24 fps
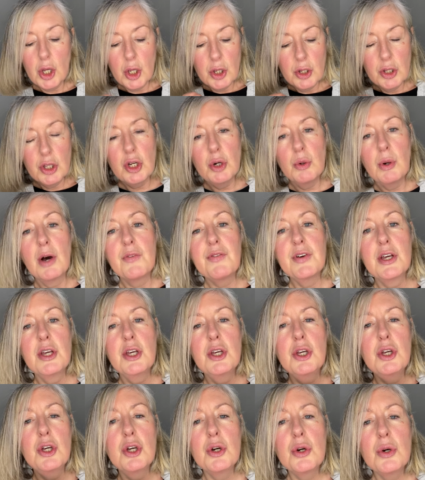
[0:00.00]
You have a
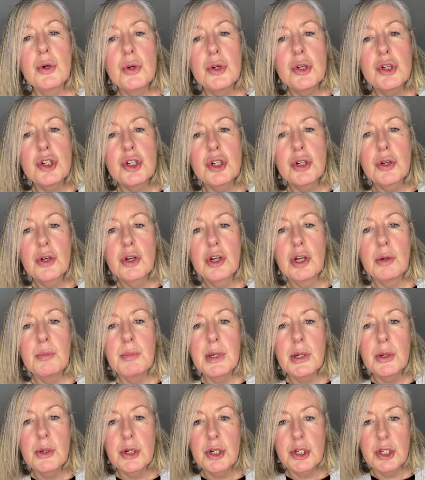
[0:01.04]
huge
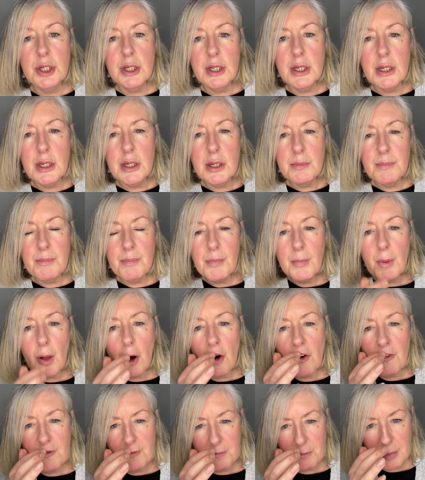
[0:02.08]
community
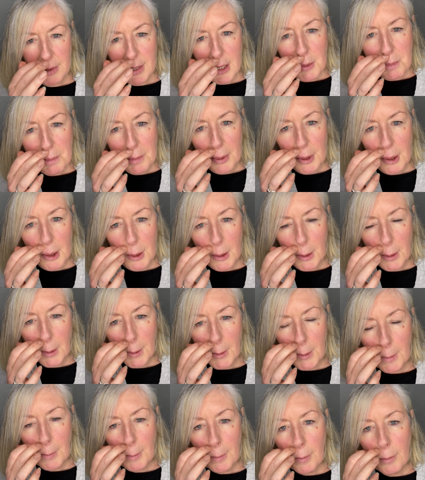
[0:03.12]
of people
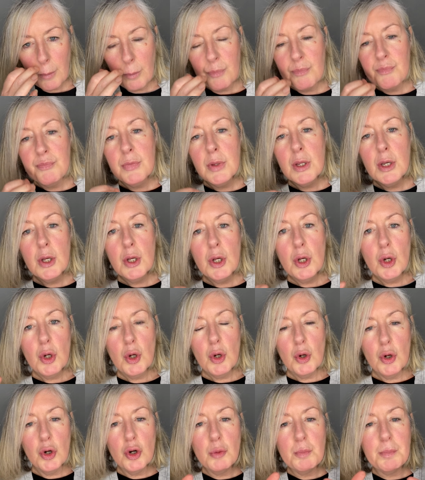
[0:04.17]

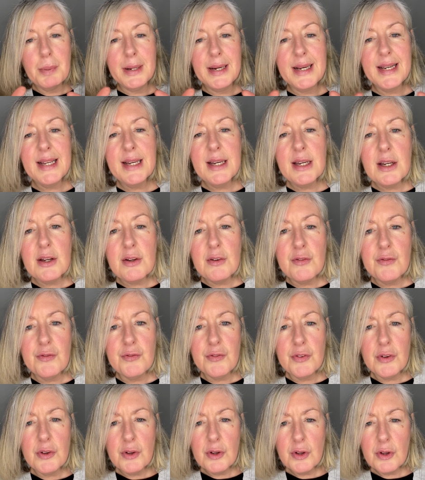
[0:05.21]
who
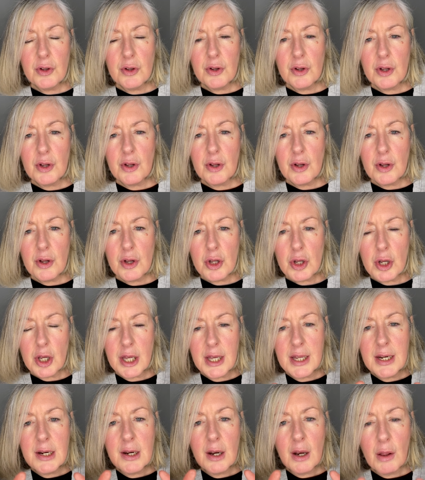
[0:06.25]
believe
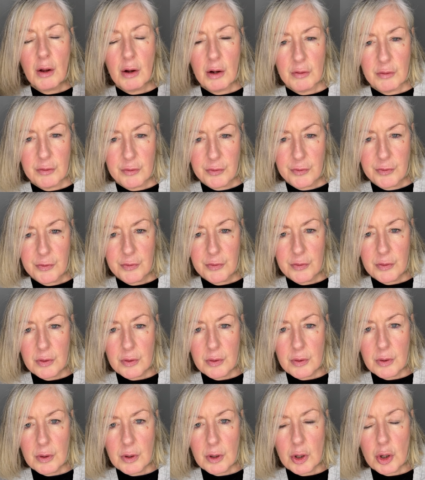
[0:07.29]
in love,
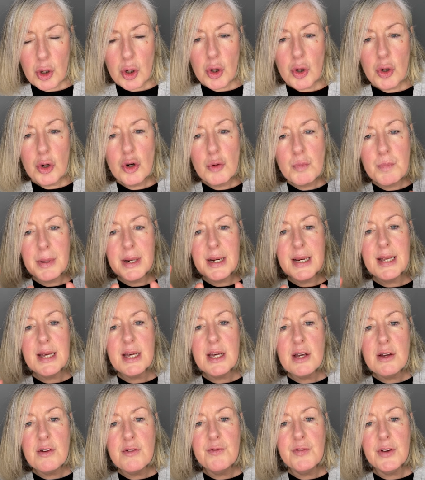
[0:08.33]
who
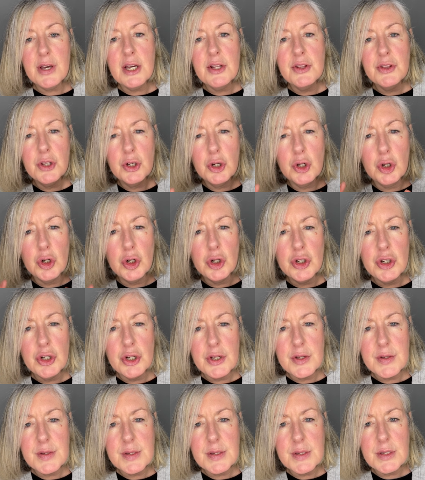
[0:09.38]
believe in the
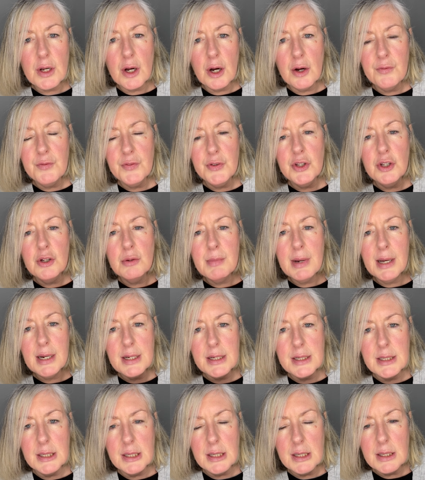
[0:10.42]
goodness of
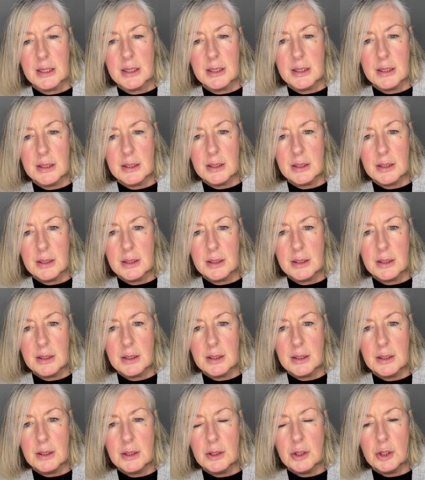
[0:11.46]
humanity,
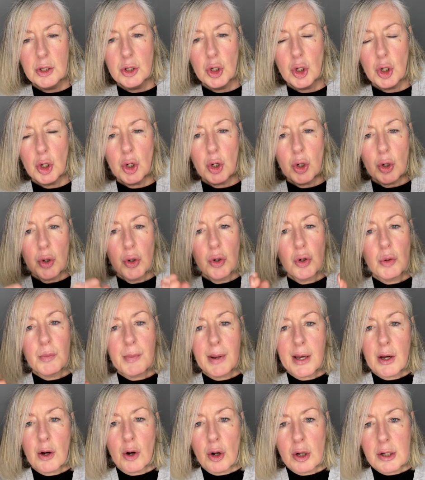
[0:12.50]
who
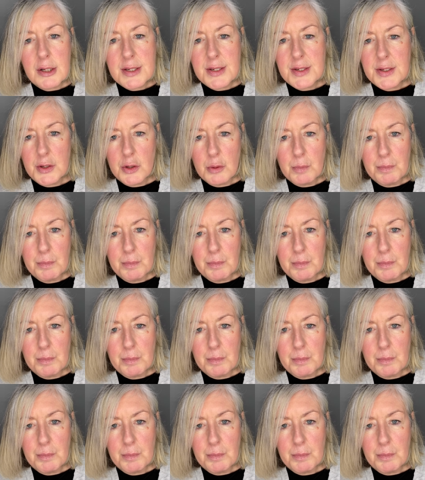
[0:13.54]
may also